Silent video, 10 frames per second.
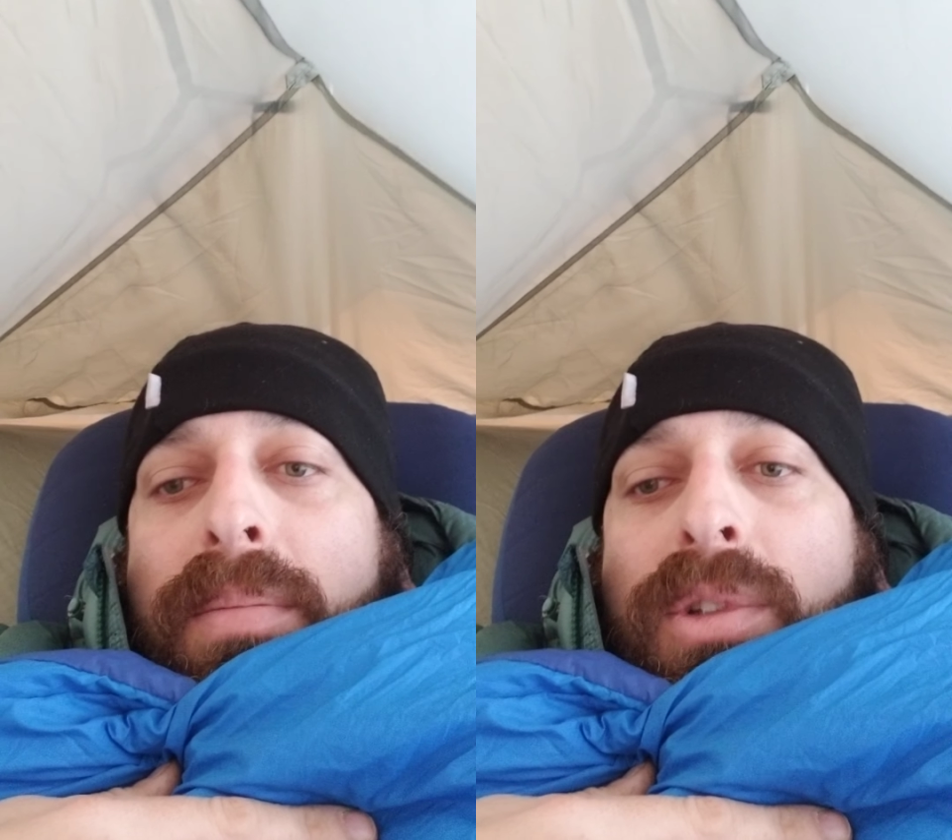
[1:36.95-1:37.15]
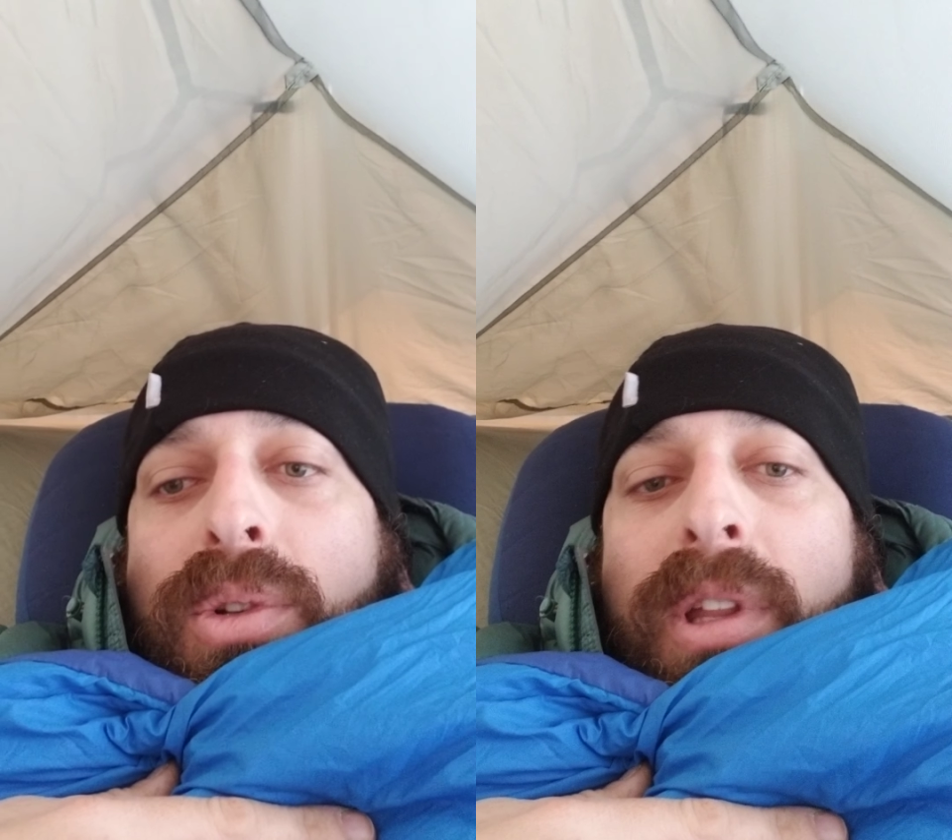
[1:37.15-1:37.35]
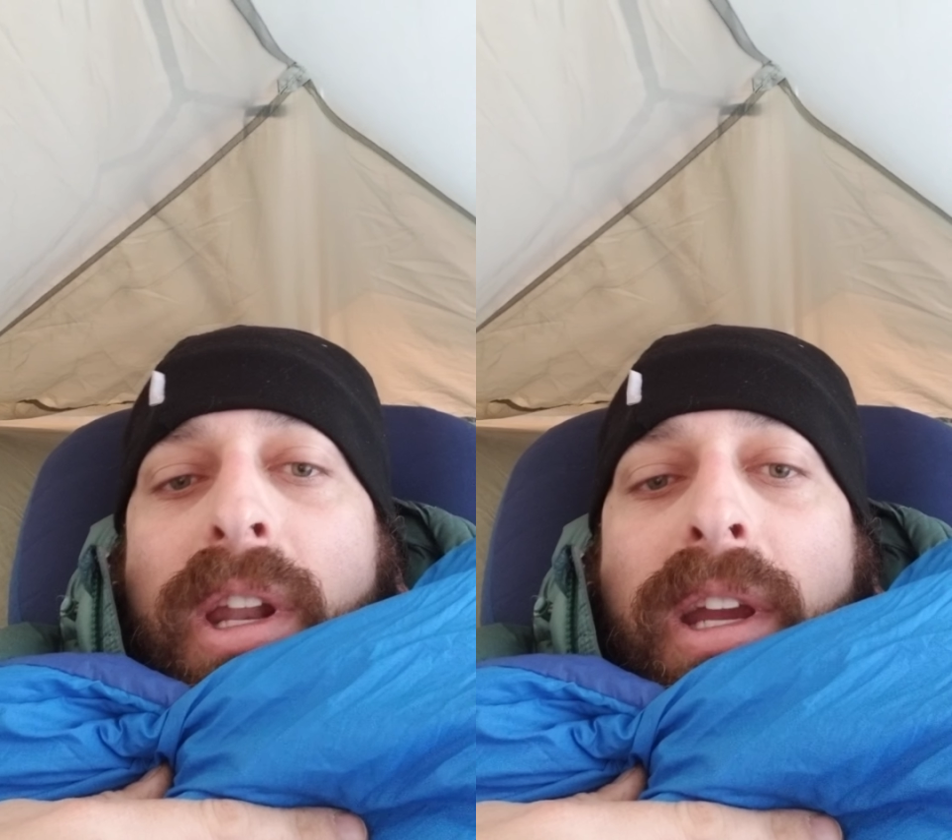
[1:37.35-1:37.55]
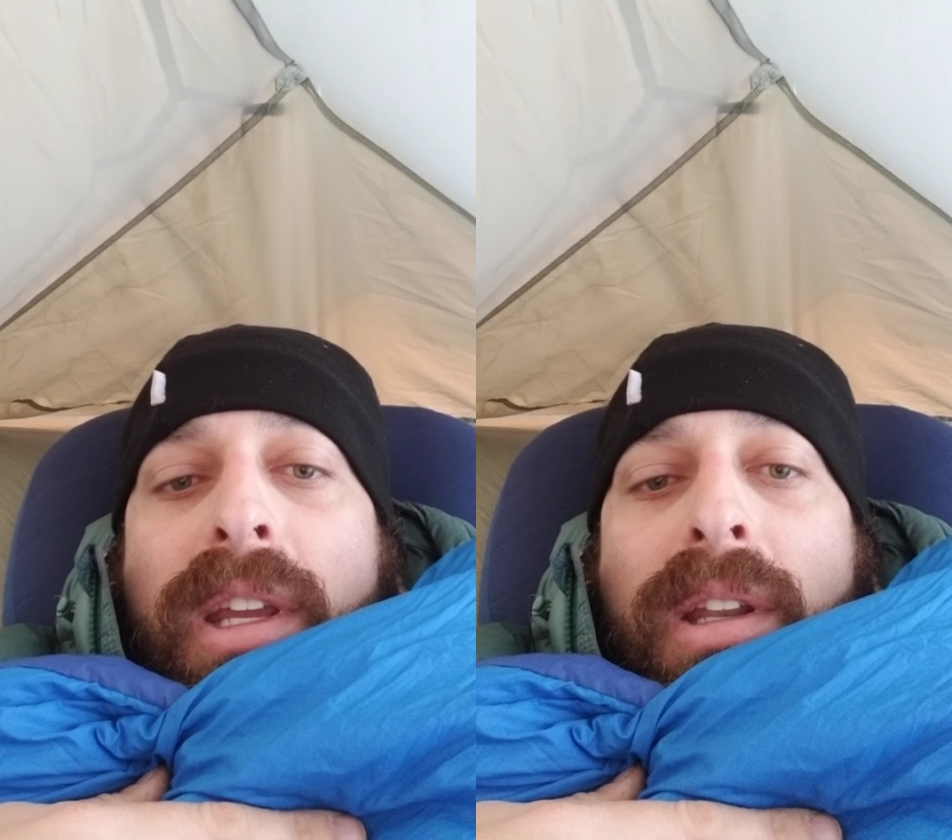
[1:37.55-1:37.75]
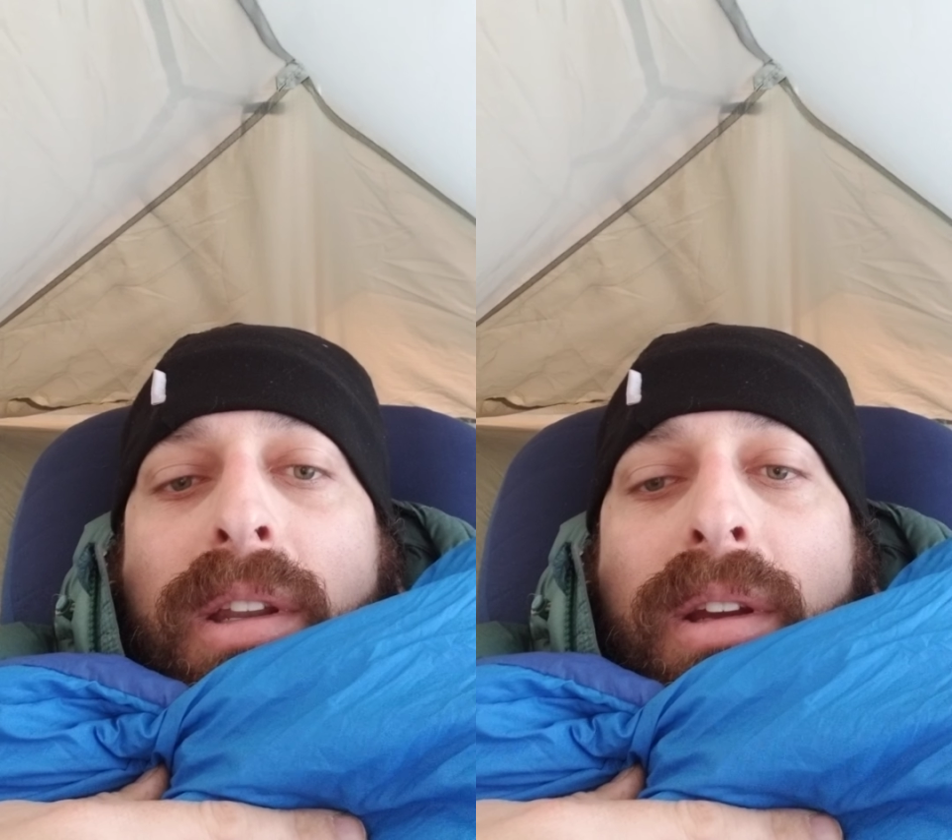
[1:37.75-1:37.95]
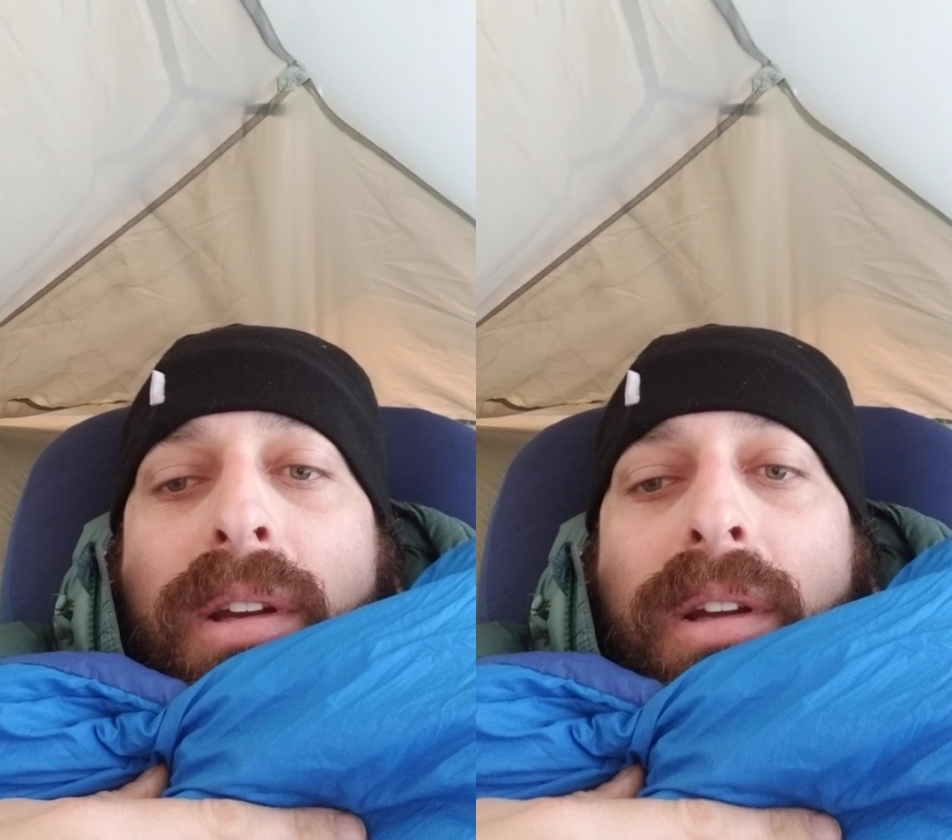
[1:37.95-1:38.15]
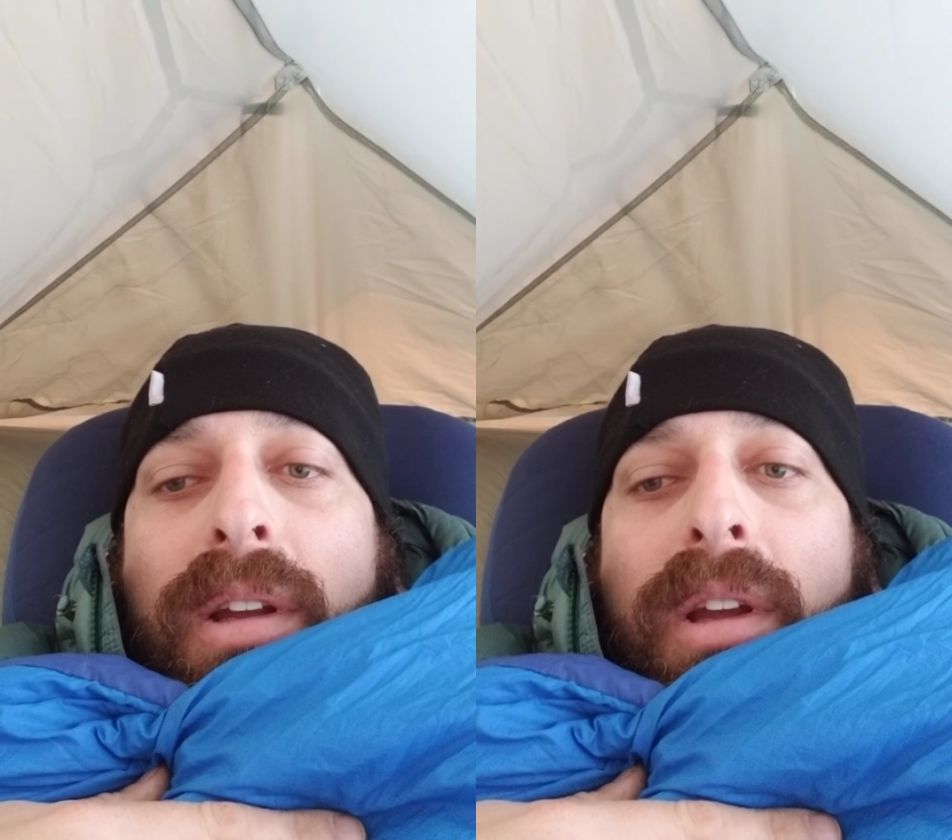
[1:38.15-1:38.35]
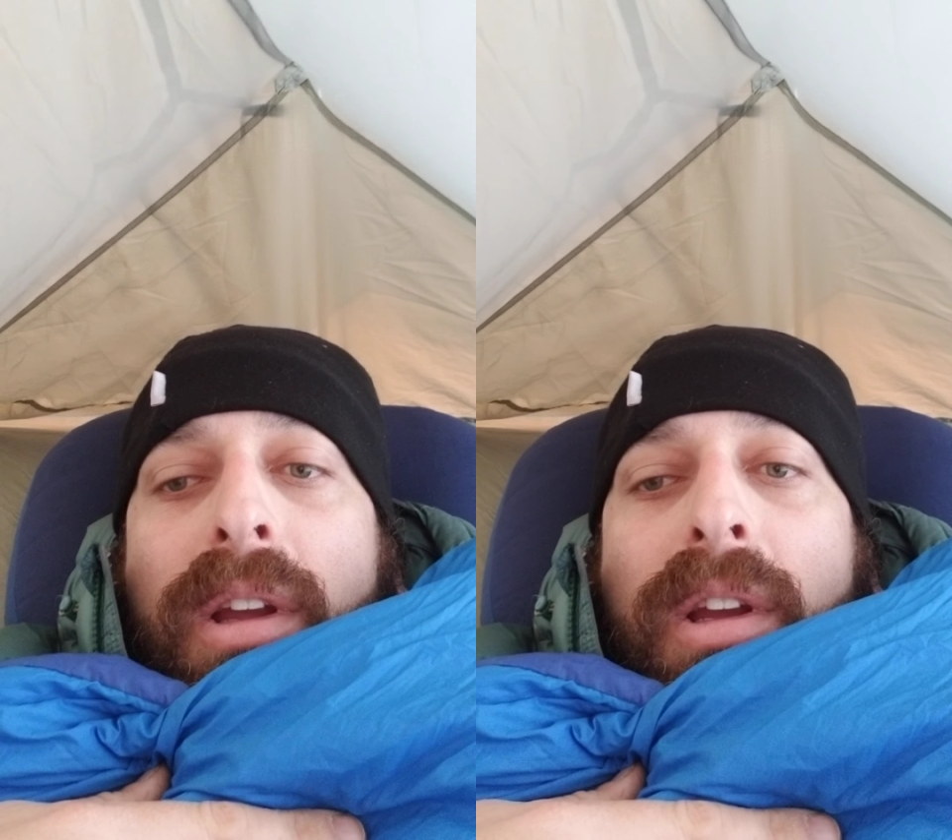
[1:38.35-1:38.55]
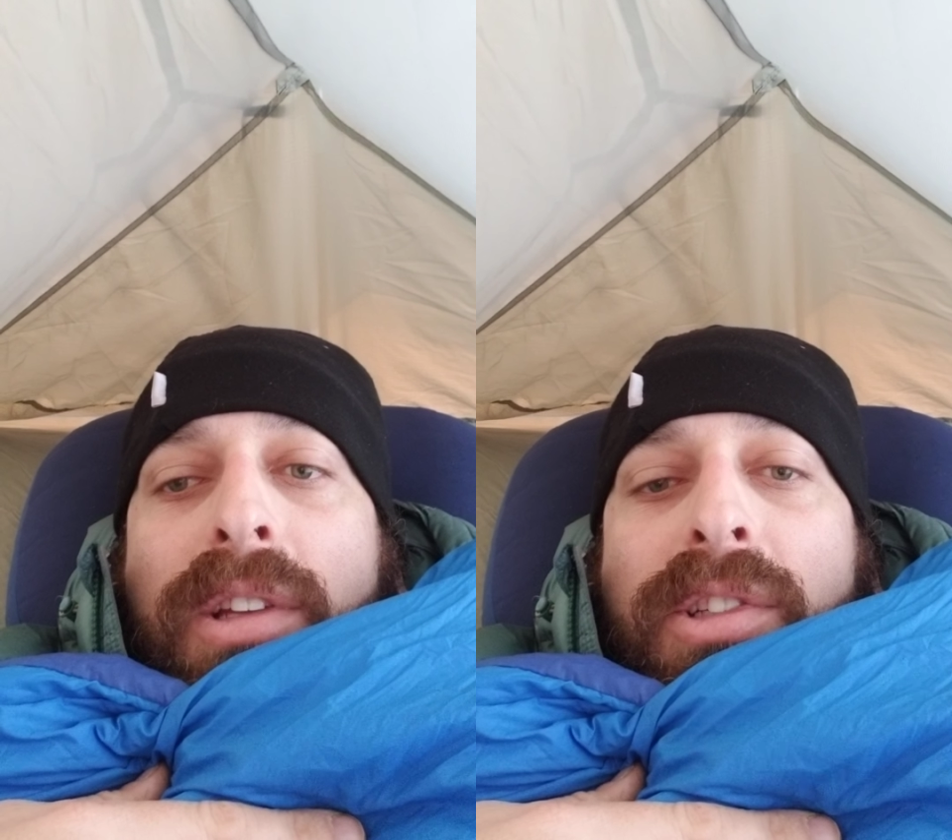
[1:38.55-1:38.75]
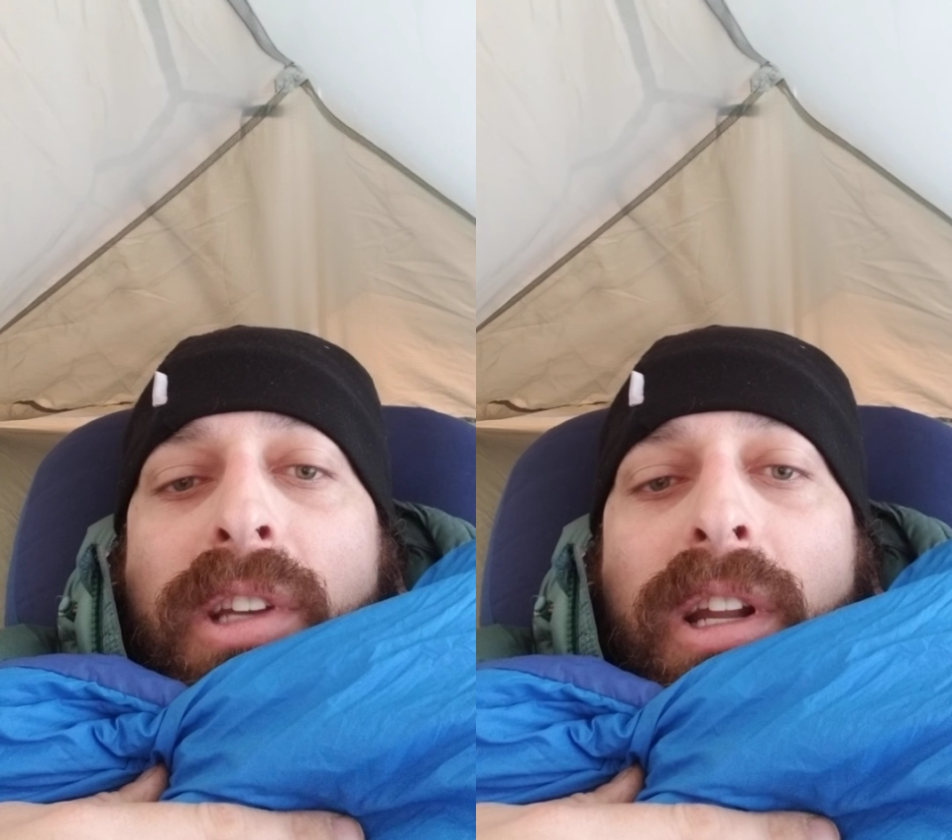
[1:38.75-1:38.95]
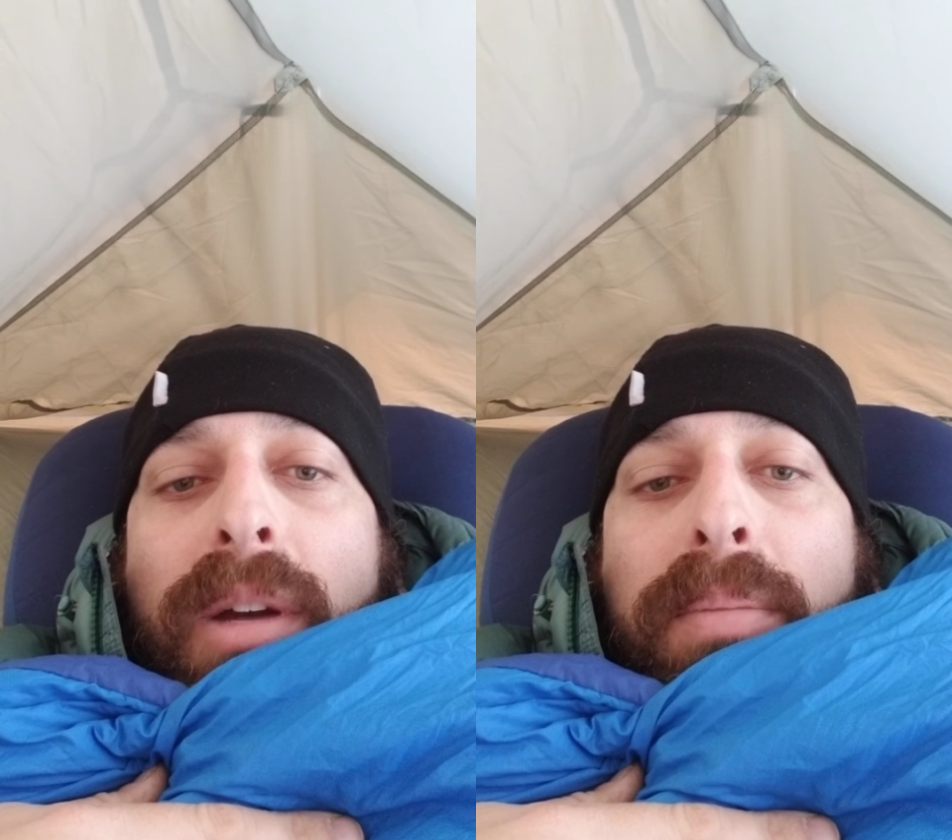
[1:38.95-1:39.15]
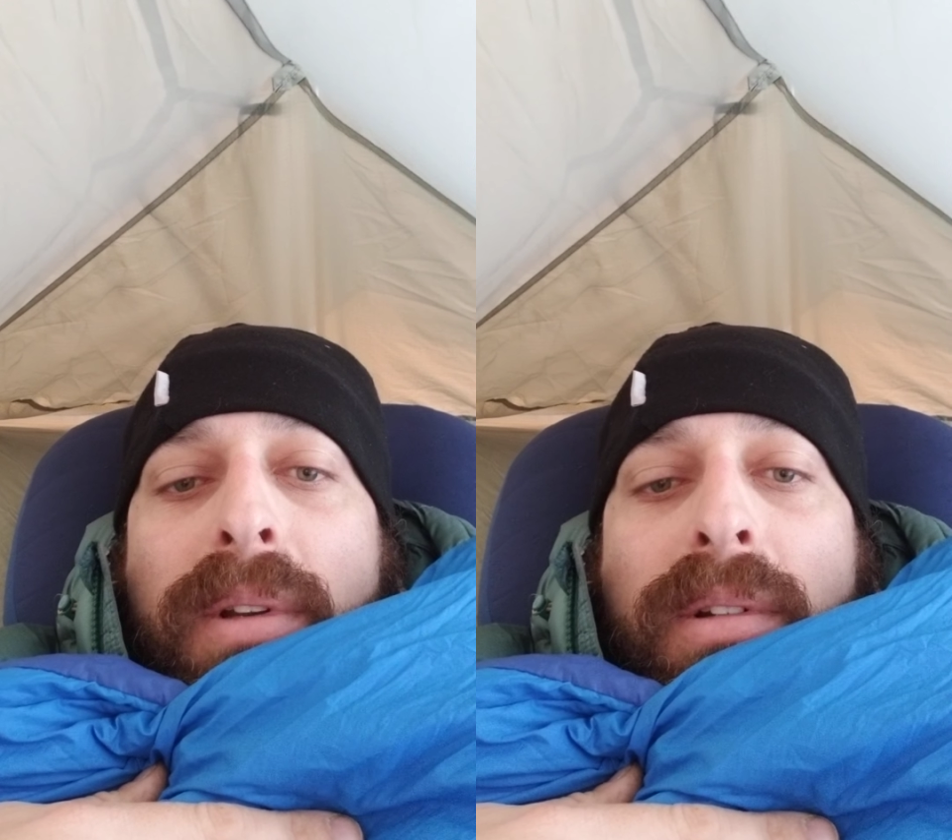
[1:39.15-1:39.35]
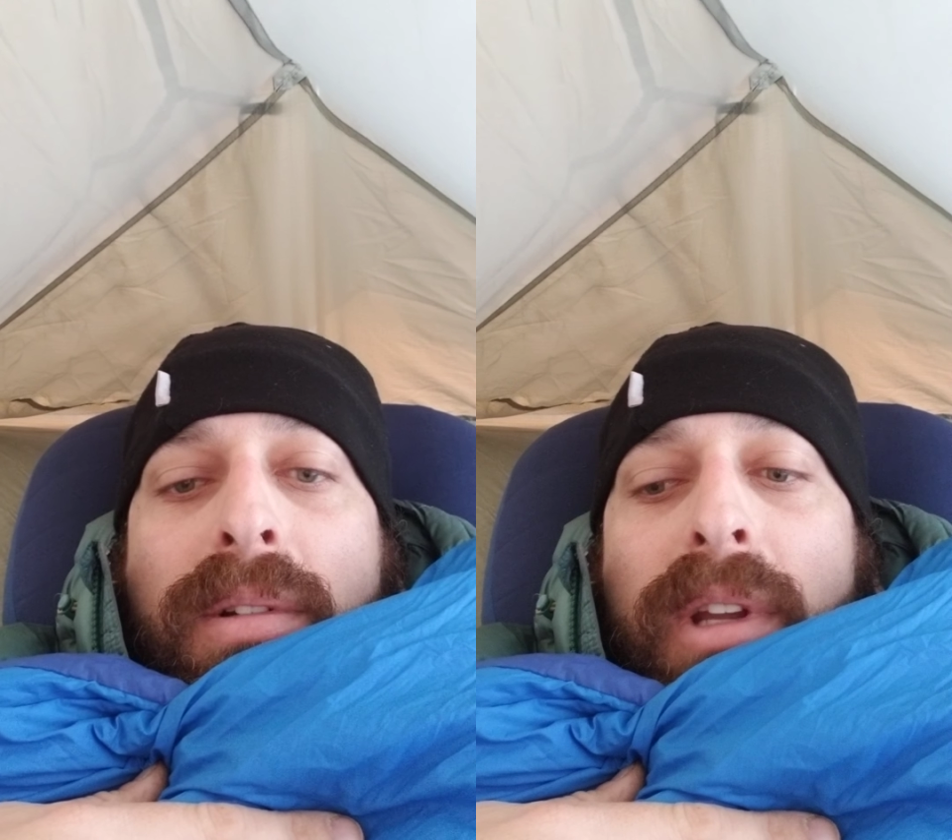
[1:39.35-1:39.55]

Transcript: so that I can sit up and